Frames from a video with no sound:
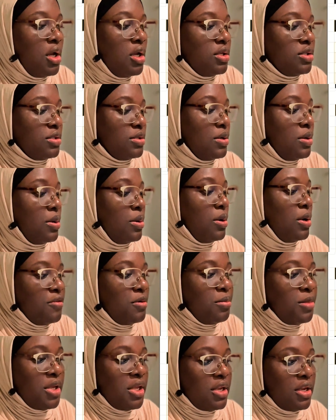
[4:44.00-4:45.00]
So for
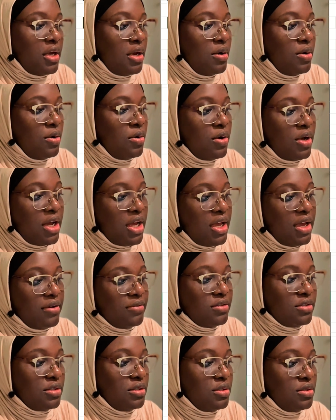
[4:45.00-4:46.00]
me now, all I have
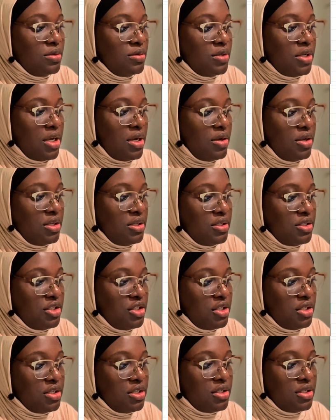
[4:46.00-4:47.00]
to do now is
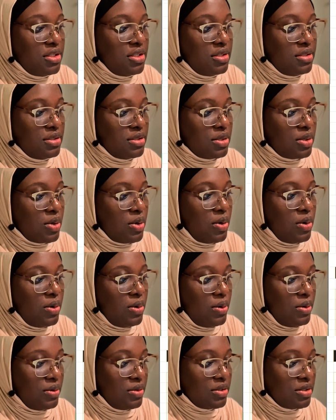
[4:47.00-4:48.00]
change the
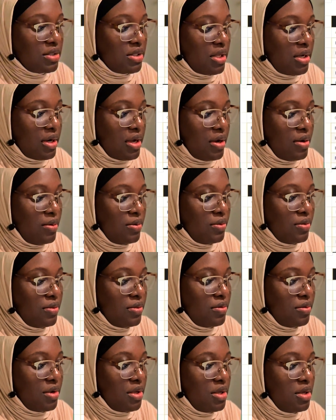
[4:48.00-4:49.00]
scores that are on
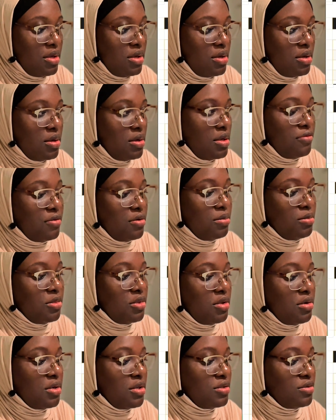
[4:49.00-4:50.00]
3, from
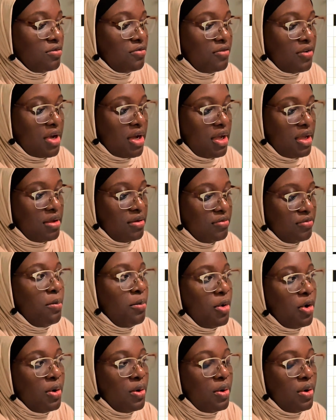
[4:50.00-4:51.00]
3 to 5,
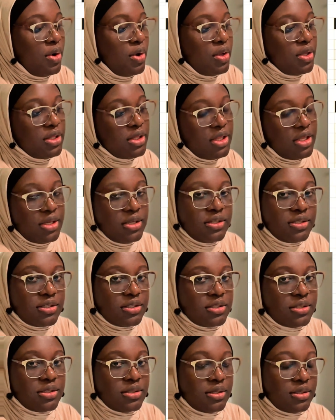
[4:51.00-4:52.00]
but
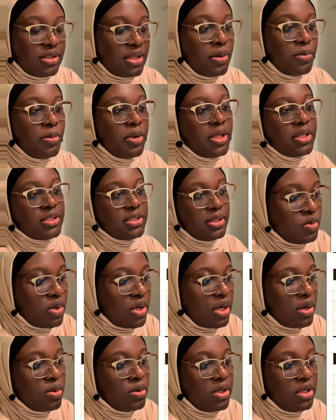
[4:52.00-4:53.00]
this template will
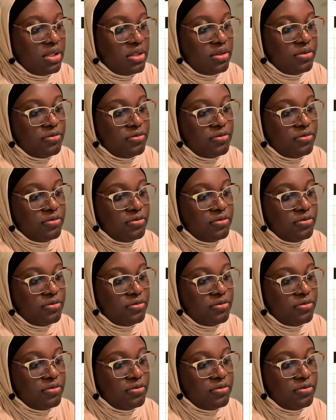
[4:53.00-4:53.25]
calculate it